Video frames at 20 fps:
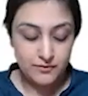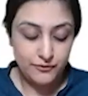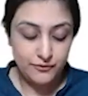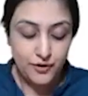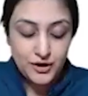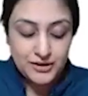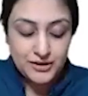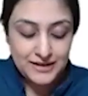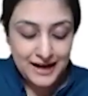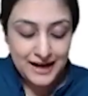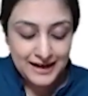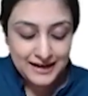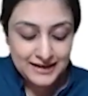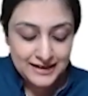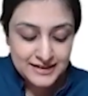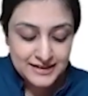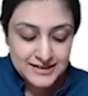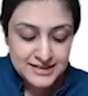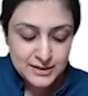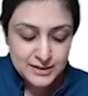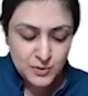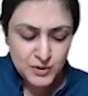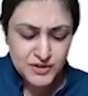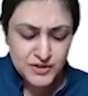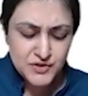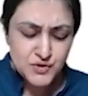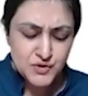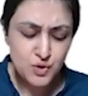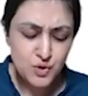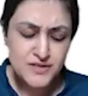For that, let's see what
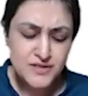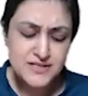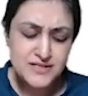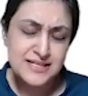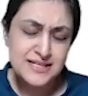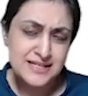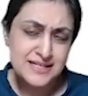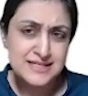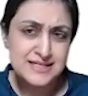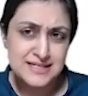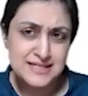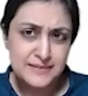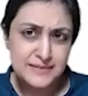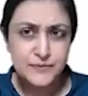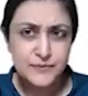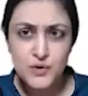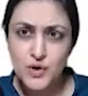is cos 60.